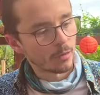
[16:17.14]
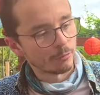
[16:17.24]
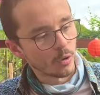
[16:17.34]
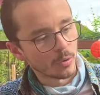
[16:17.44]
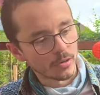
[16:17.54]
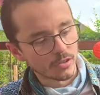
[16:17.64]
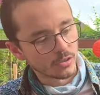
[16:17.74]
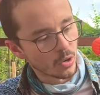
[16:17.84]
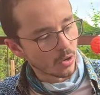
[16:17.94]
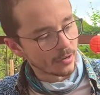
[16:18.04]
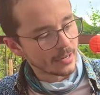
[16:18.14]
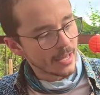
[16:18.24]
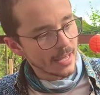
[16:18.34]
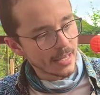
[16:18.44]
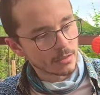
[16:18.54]
the Forward Unto Dawn
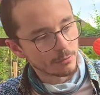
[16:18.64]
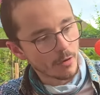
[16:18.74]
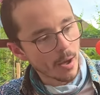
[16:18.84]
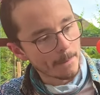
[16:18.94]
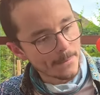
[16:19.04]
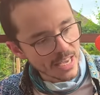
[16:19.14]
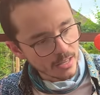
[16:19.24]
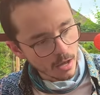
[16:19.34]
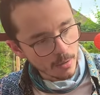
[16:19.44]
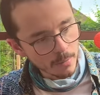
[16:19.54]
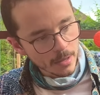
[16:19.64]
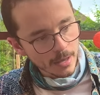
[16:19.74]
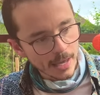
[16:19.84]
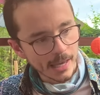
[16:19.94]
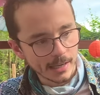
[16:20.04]
is far bigger,
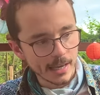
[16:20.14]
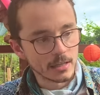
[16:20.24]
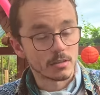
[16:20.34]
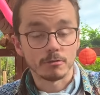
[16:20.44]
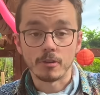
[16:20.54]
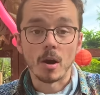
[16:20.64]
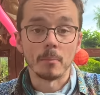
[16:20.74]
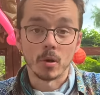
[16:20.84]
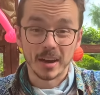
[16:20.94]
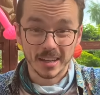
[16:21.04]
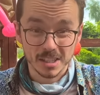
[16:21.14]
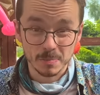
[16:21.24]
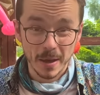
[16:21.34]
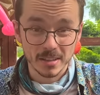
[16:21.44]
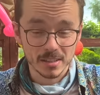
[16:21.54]
it is far more
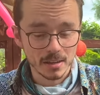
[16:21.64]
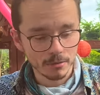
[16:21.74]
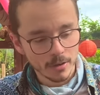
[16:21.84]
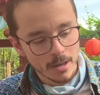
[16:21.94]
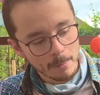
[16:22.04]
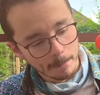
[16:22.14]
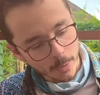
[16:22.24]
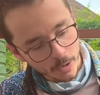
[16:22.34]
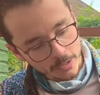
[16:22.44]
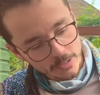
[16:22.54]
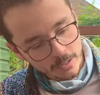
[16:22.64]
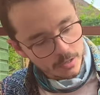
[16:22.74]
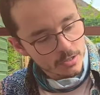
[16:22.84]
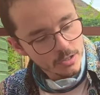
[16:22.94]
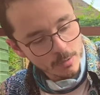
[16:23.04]
expensive, but
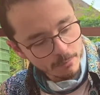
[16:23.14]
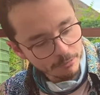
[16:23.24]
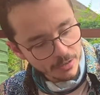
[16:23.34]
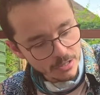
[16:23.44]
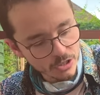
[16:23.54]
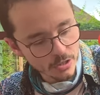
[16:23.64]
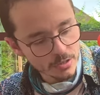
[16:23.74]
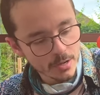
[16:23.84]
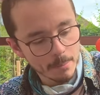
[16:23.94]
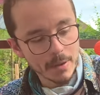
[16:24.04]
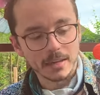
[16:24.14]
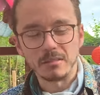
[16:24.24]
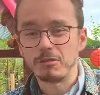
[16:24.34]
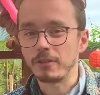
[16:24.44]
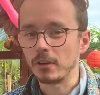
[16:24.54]
some features make
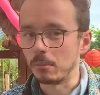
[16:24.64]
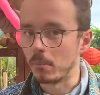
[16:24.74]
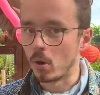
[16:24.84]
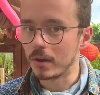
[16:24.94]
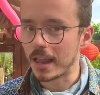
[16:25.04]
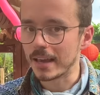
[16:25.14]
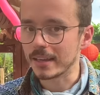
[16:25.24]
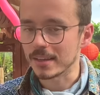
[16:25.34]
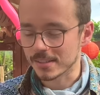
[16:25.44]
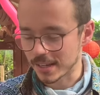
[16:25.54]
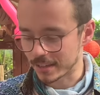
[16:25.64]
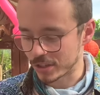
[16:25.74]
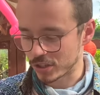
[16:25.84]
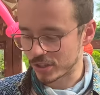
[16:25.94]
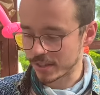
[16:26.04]
it feel more like a
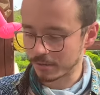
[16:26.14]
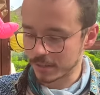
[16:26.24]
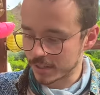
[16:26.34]
Signature Series